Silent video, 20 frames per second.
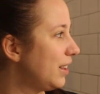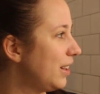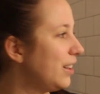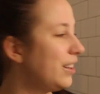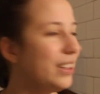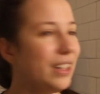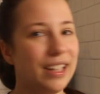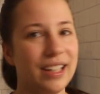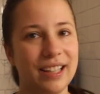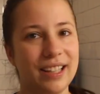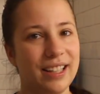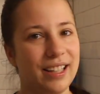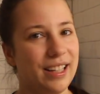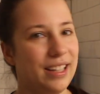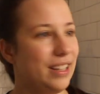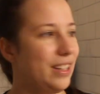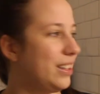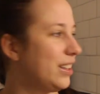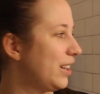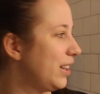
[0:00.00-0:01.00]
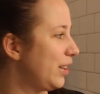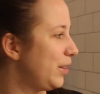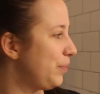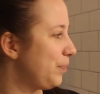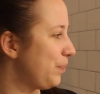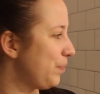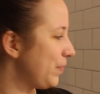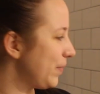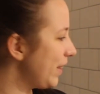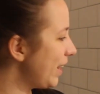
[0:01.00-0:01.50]
Oh yeah, I hear
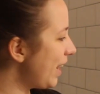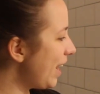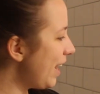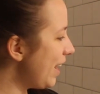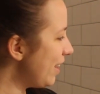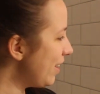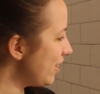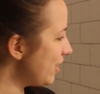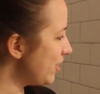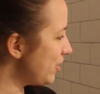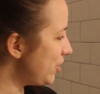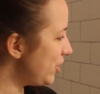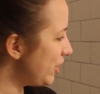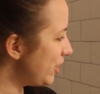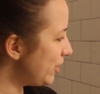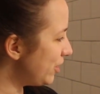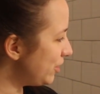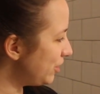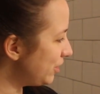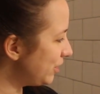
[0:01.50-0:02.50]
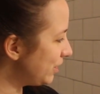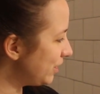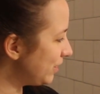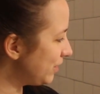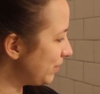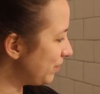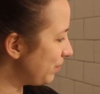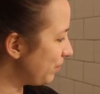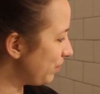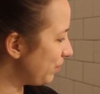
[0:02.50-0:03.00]
him. I heard
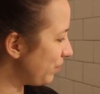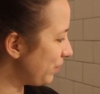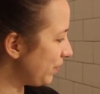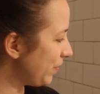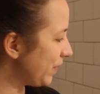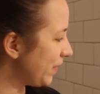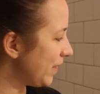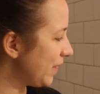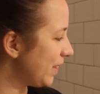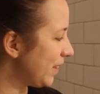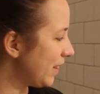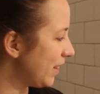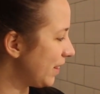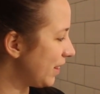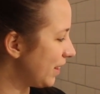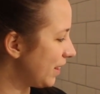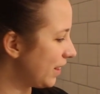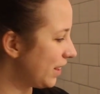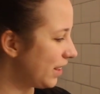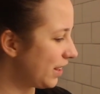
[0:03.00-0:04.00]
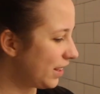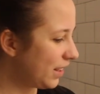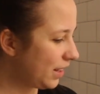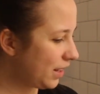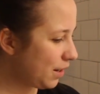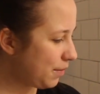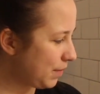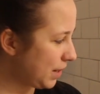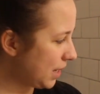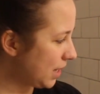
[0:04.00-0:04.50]
you.
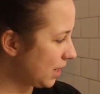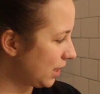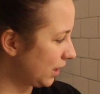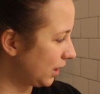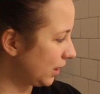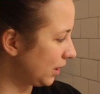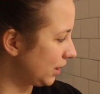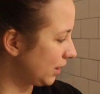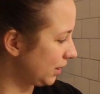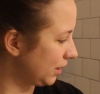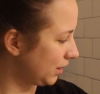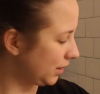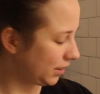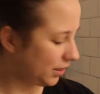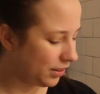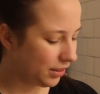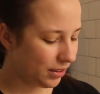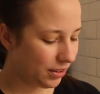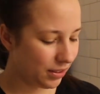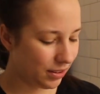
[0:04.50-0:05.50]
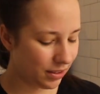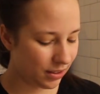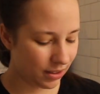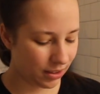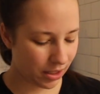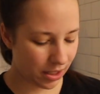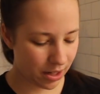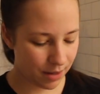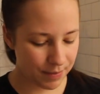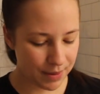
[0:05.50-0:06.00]
Come here.
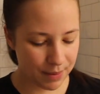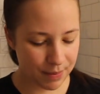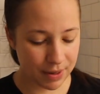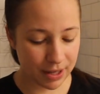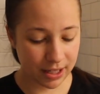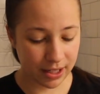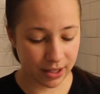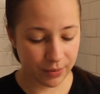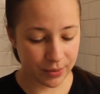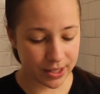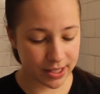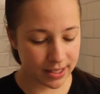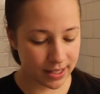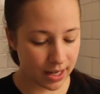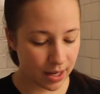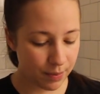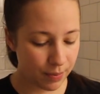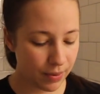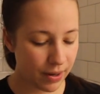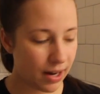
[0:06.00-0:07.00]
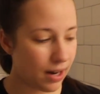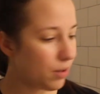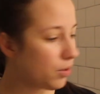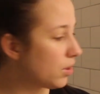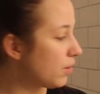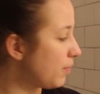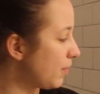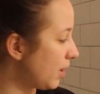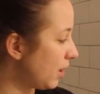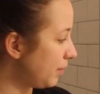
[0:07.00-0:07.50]
Come here, buddy. You wanna say a prayer
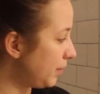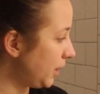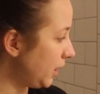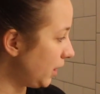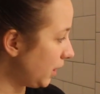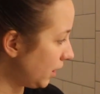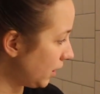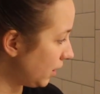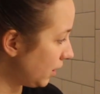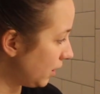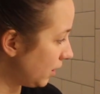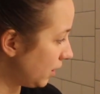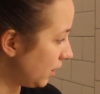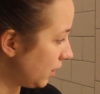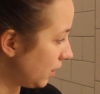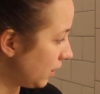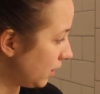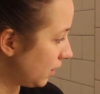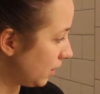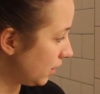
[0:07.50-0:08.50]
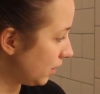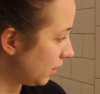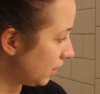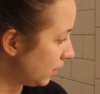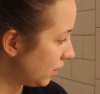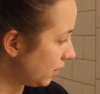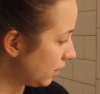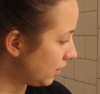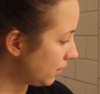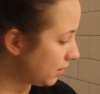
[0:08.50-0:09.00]
with mommy?
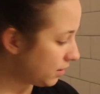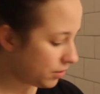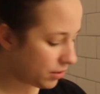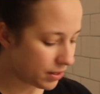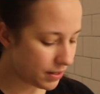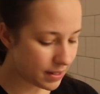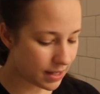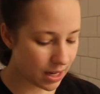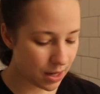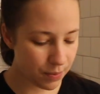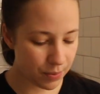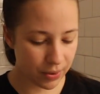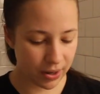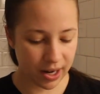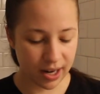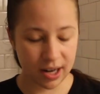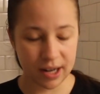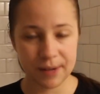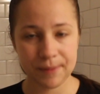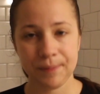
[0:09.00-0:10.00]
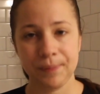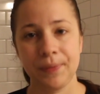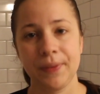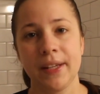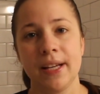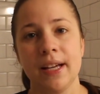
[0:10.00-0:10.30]
You wanna say a prayer?